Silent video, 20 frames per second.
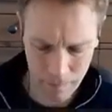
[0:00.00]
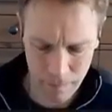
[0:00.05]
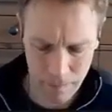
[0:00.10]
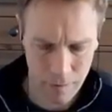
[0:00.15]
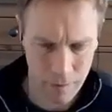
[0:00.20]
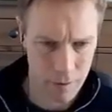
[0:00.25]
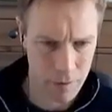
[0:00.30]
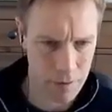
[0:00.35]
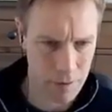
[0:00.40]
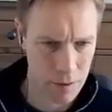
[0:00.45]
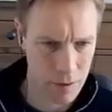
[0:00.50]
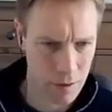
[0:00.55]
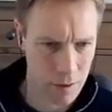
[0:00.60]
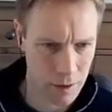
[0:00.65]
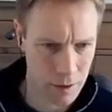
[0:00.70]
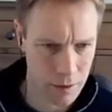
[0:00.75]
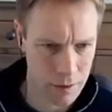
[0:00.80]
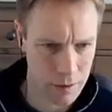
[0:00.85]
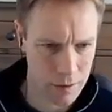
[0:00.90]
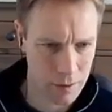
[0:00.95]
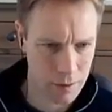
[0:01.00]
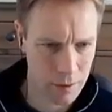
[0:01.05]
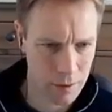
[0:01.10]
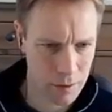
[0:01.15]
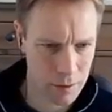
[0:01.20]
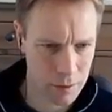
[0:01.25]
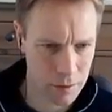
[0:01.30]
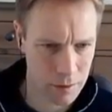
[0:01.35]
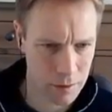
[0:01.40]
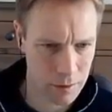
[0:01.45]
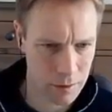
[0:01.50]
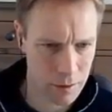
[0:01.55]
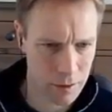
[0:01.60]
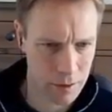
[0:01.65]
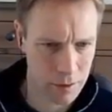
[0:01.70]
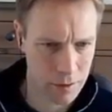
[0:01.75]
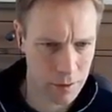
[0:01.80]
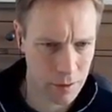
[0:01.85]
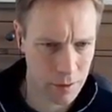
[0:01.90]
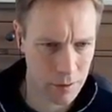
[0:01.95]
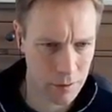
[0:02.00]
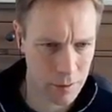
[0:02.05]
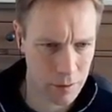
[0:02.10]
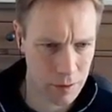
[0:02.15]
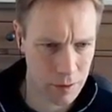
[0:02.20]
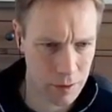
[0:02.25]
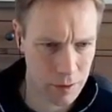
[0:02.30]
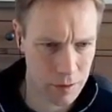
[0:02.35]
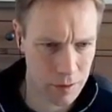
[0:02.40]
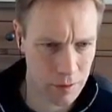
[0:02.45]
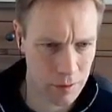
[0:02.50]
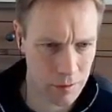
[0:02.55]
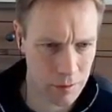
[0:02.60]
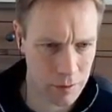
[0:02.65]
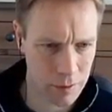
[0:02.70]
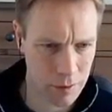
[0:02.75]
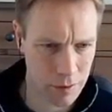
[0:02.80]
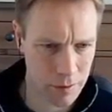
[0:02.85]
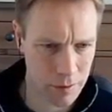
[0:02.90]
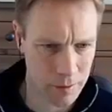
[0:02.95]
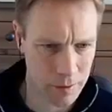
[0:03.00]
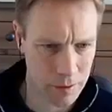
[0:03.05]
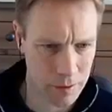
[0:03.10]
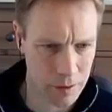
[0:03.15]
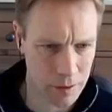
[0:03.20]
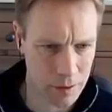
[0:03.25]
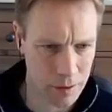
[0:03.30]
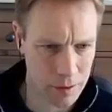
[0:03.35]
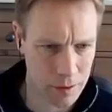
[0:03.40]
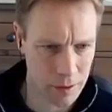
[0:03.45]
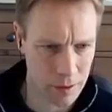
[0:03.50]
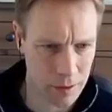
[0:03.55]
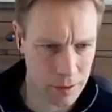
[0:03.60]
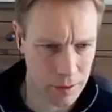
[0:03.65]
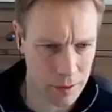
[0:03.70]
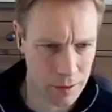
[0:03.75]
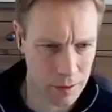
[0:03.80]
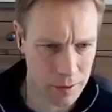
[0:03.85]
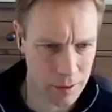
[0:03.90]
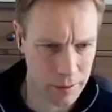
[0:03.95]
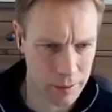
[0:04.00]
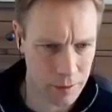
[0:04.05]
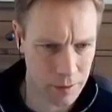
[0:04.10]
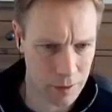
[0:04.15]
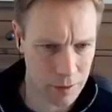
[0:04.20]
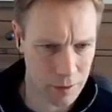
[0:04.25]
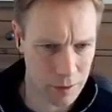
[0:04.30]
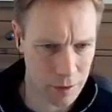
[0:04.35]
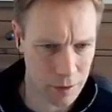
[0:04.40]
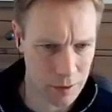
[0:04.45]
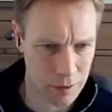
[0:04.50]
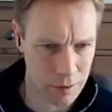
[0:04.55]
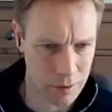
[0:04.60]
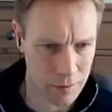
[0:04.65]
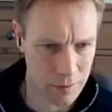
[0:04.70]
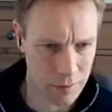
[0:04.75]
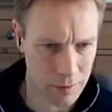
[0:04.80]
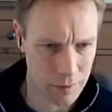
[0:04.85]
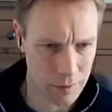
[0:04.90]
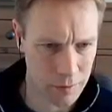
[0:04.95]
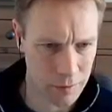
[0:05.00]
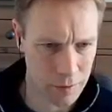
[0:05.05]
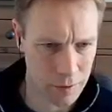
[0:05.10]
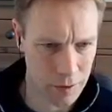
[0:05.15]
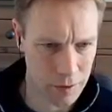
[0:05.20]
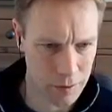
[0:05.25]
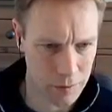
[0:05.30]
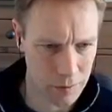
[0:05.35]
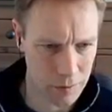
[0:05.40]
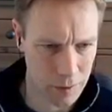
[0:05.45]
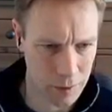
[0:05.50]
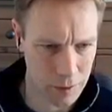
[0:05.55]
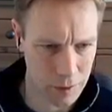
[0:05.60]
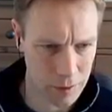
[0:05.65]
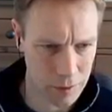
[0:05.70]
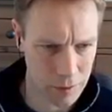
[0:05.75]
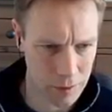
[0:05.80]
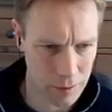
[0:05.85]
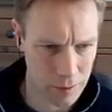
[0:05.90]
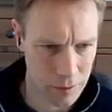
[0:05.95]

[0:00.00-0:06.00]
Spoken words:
Is it going to let us do that? It doesn't know. It doesn't know what type this iter has yet, so it can't tell us that whether or not that's right.